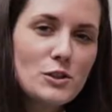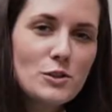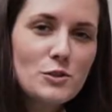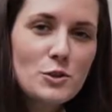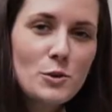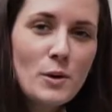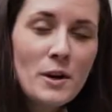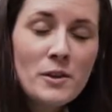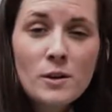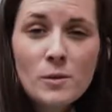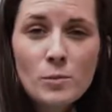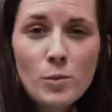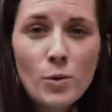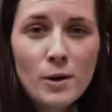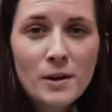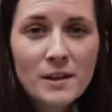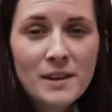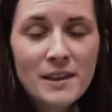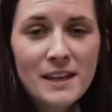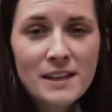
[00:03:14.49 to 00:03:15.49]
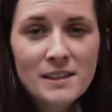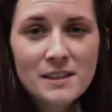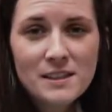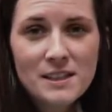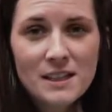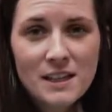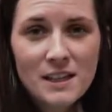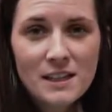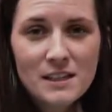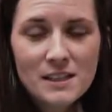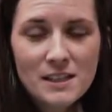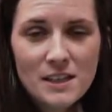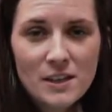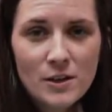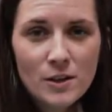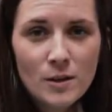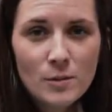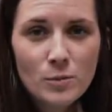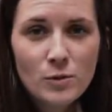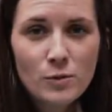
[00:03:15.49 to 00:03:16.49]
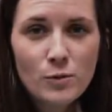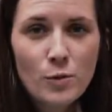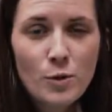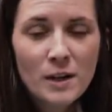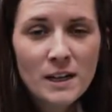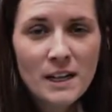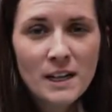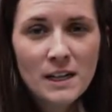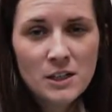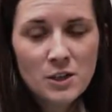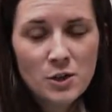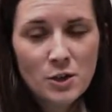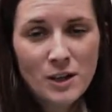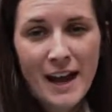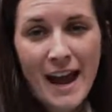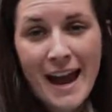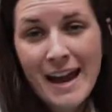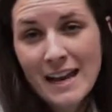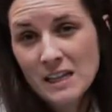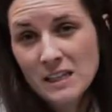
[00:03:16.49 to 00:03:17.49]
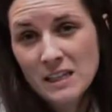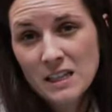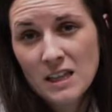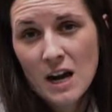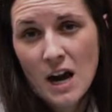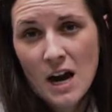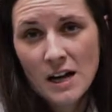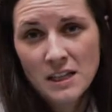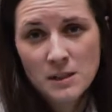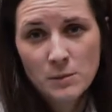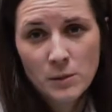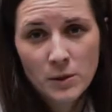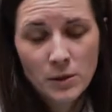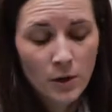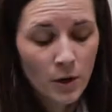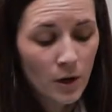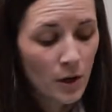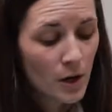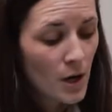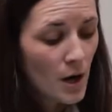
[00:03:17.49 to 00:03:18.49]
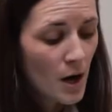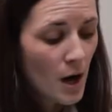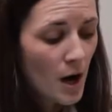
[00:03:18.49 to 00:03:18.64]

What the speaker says: Two other important things to consider before getting your cat into the hospital